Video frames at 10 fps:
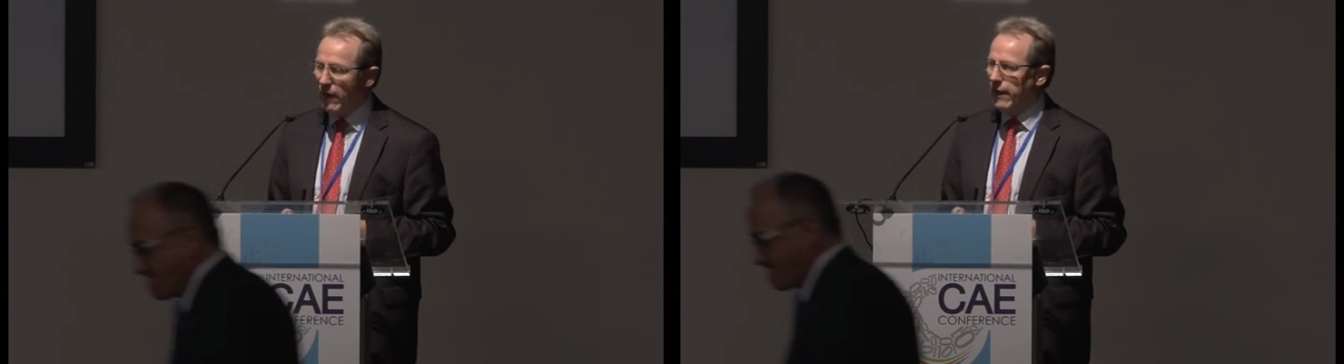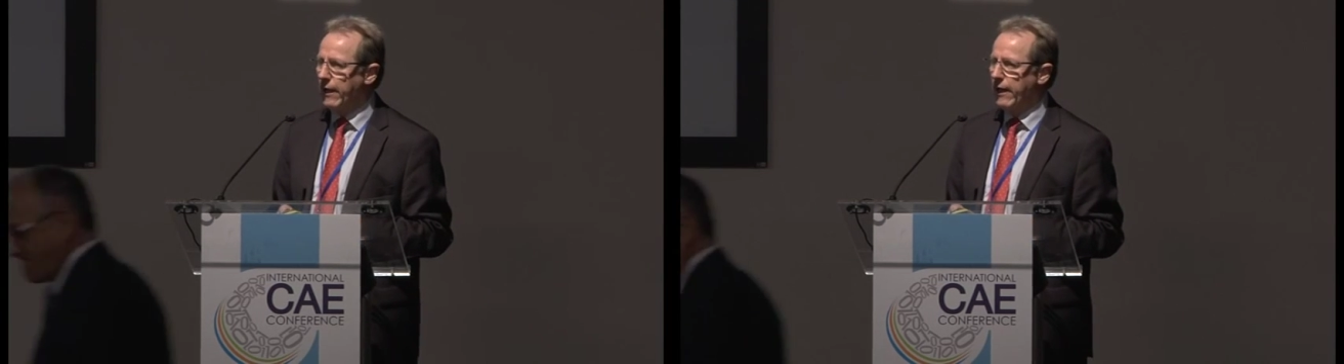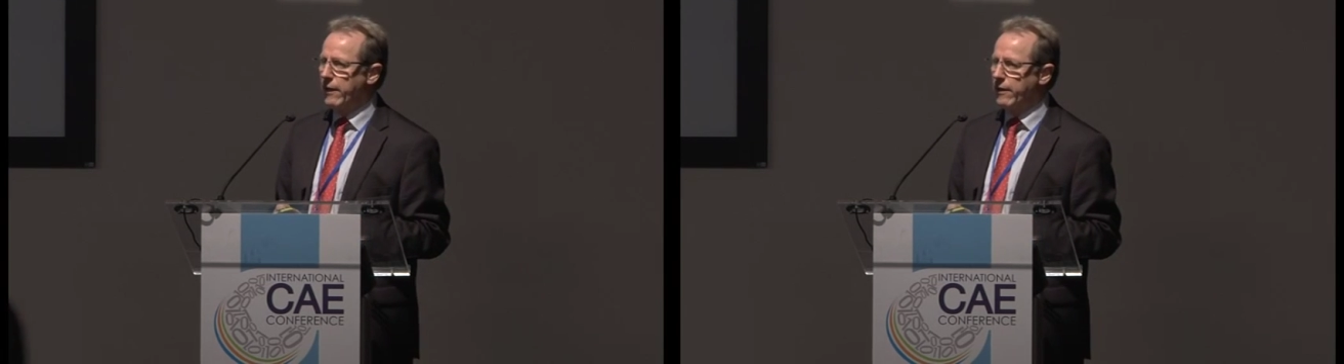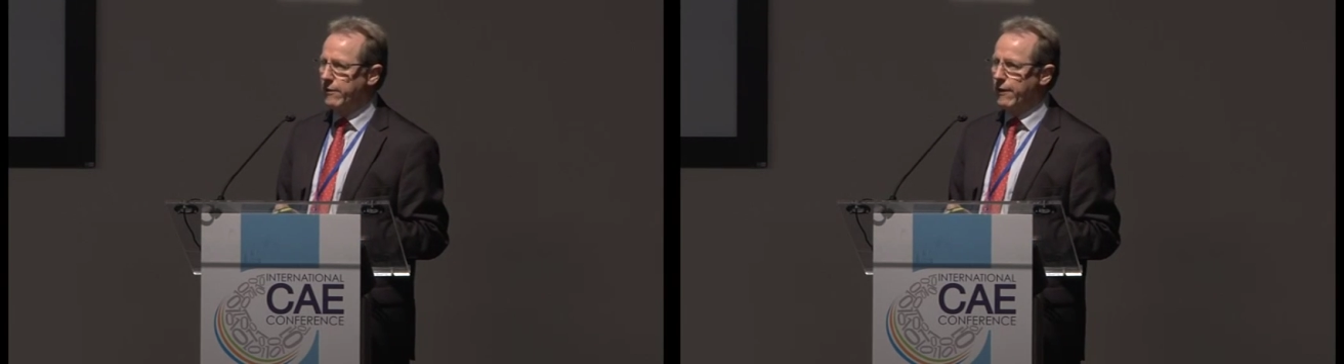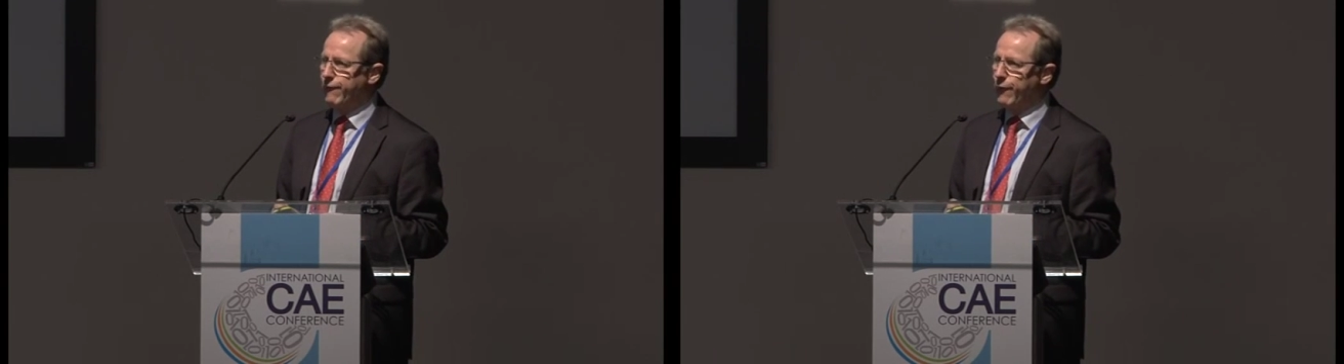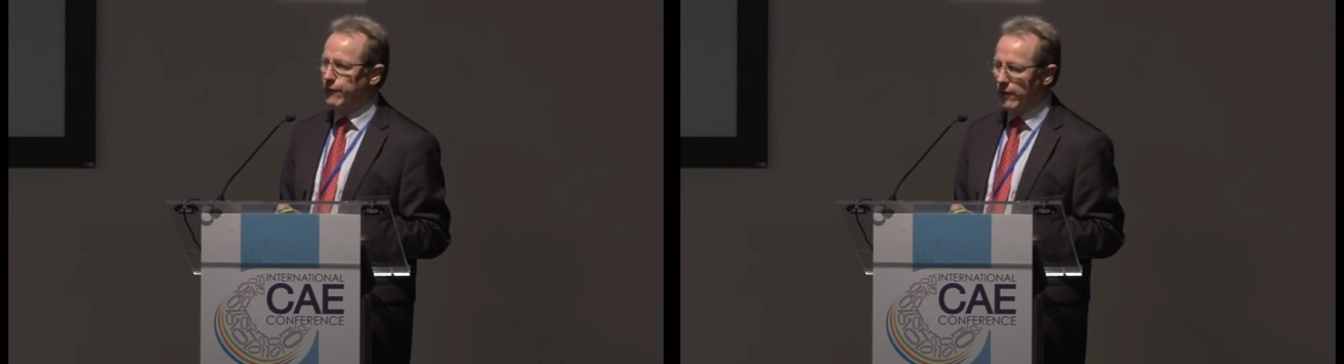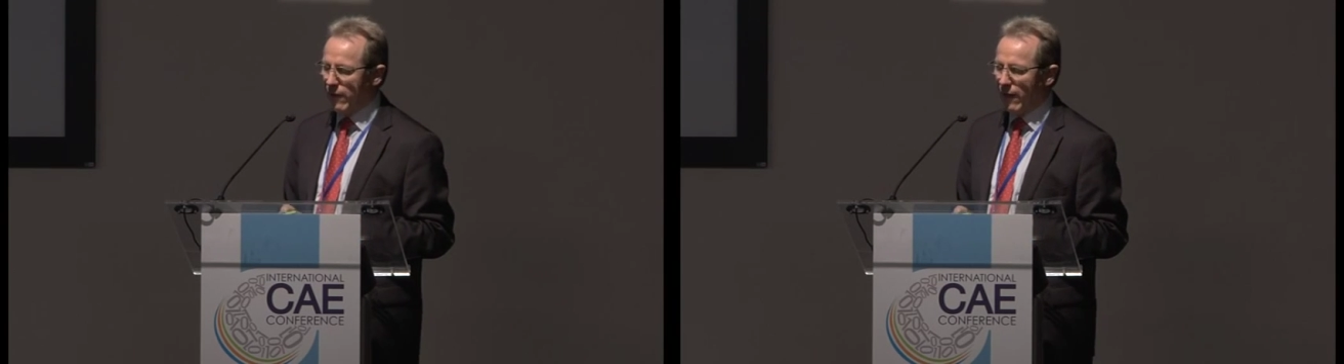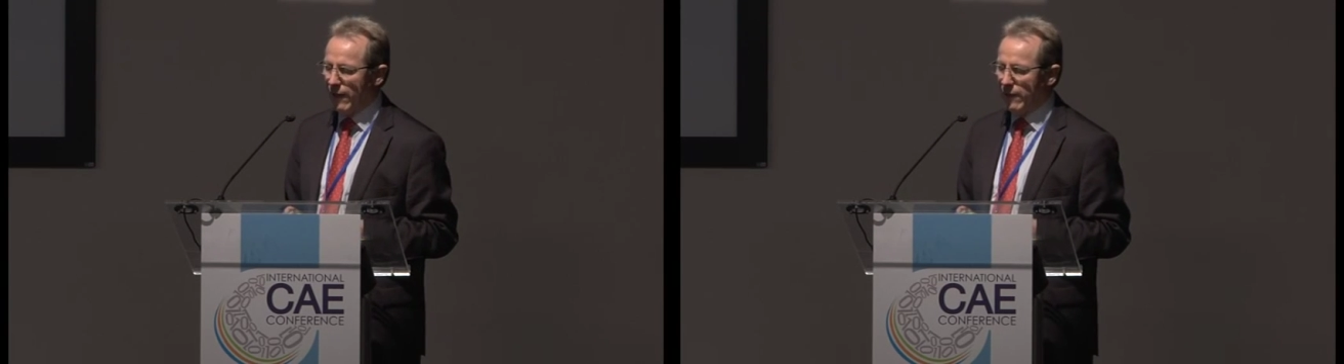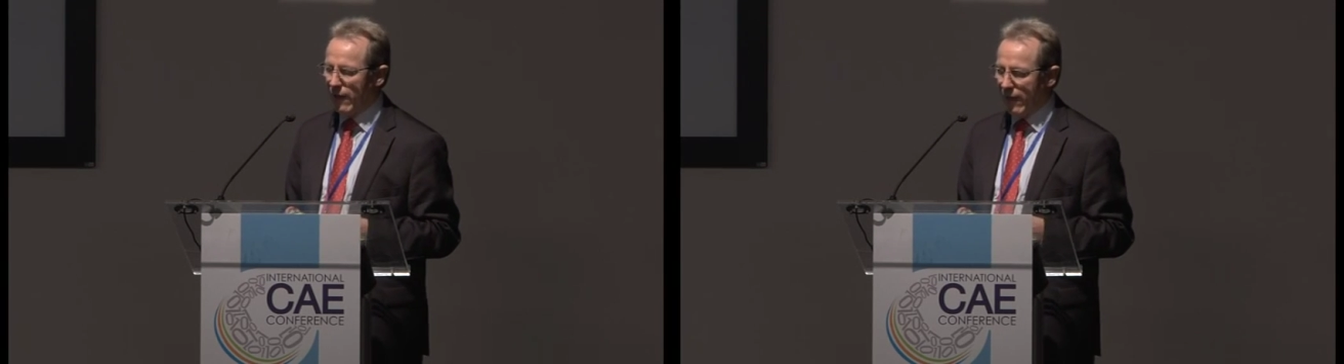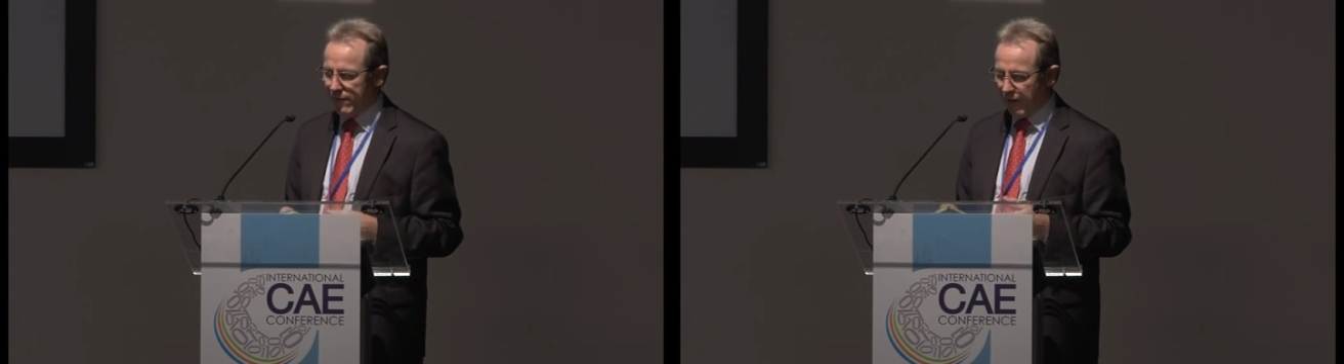in 1859,
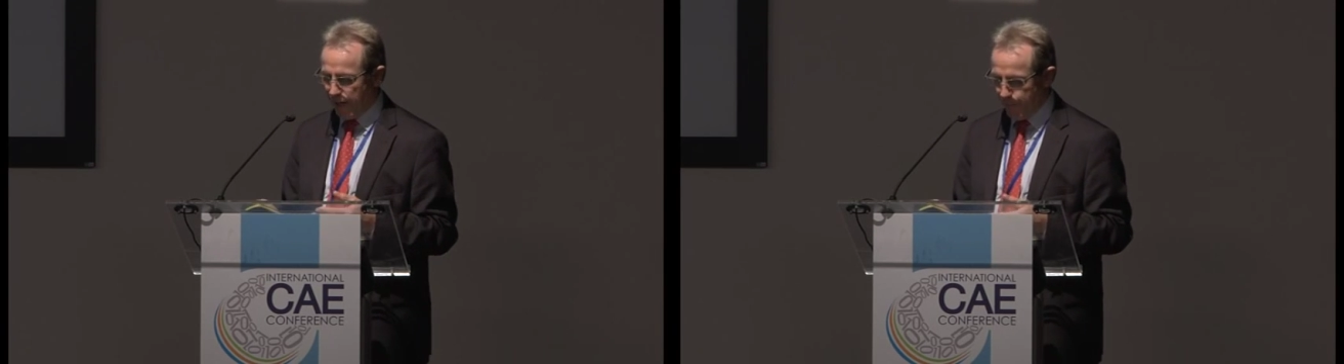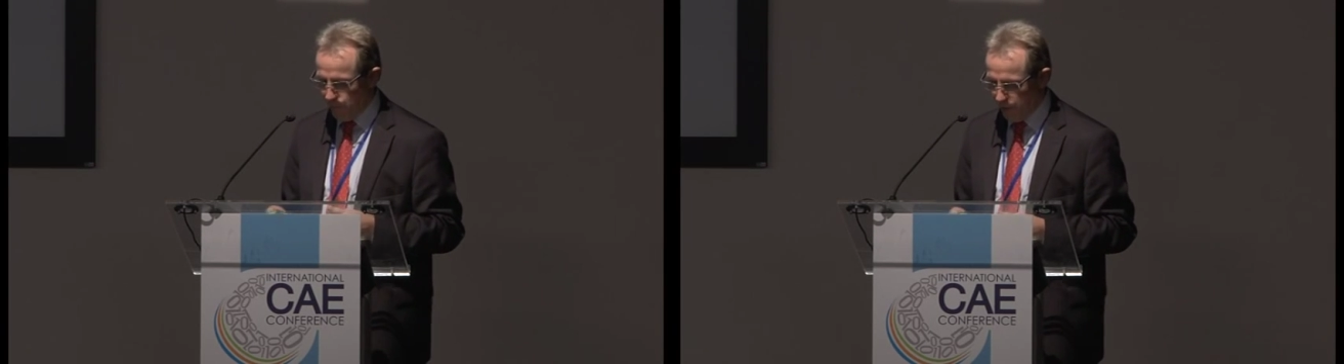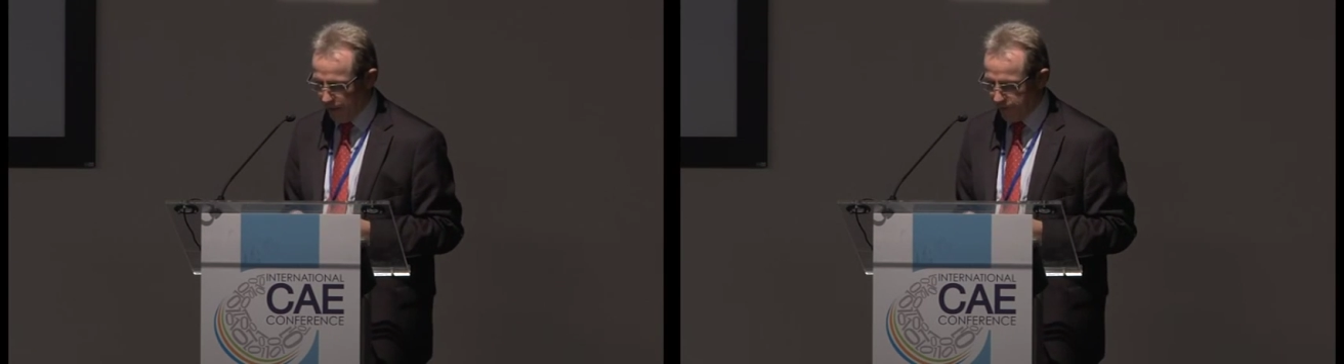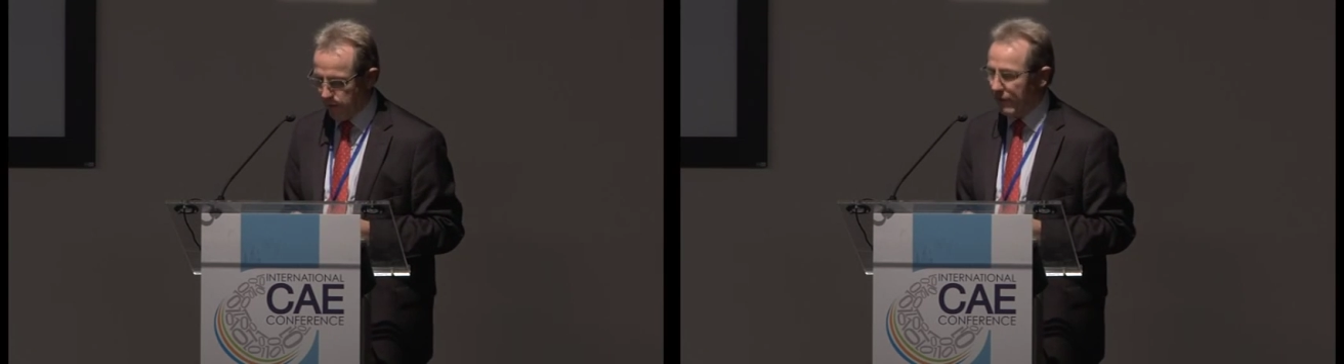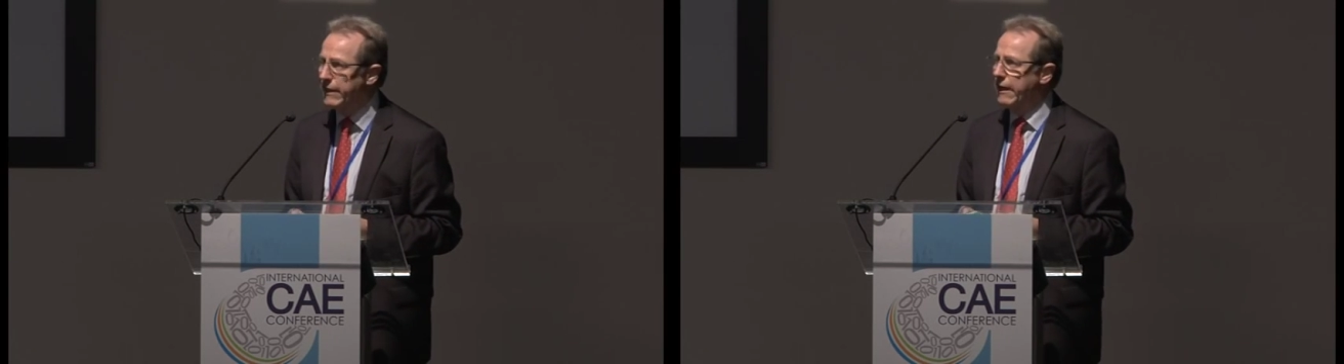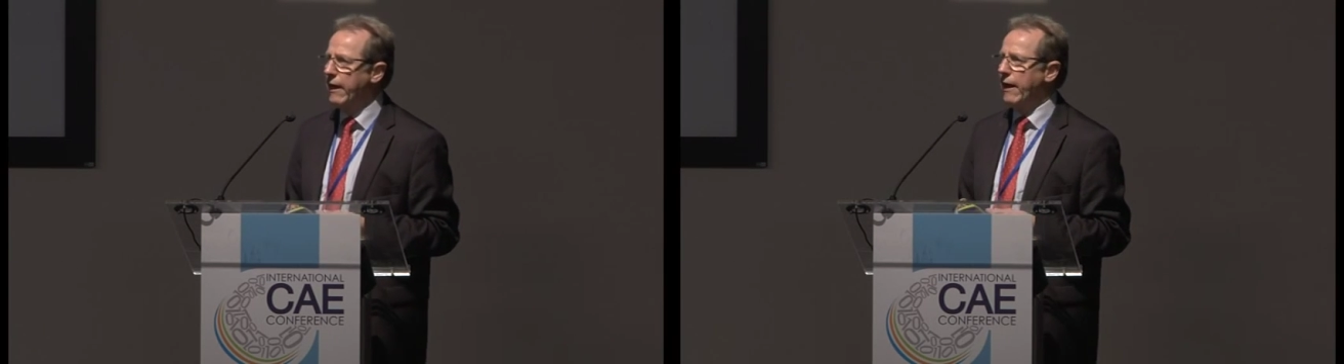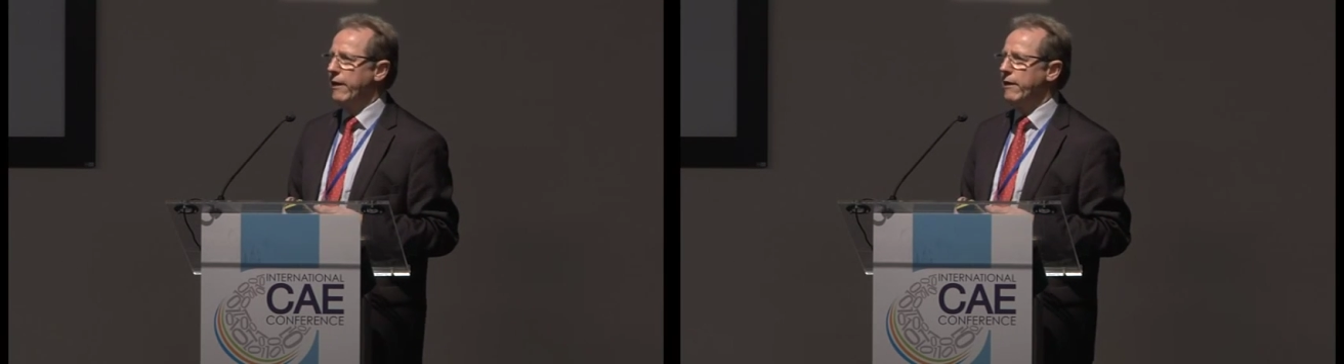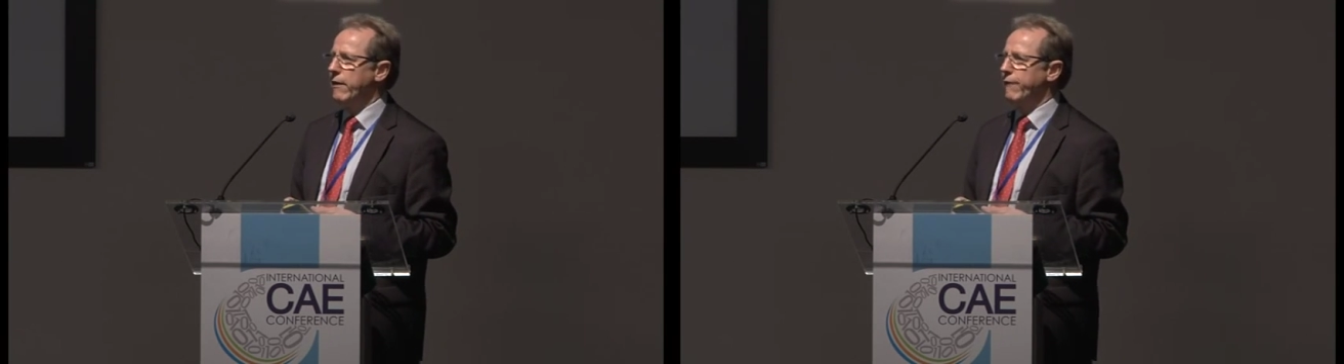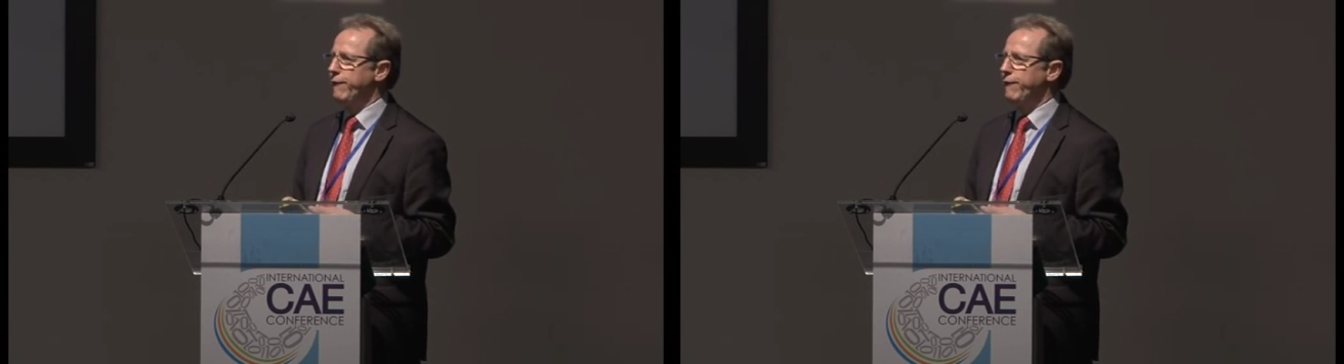and they came together in the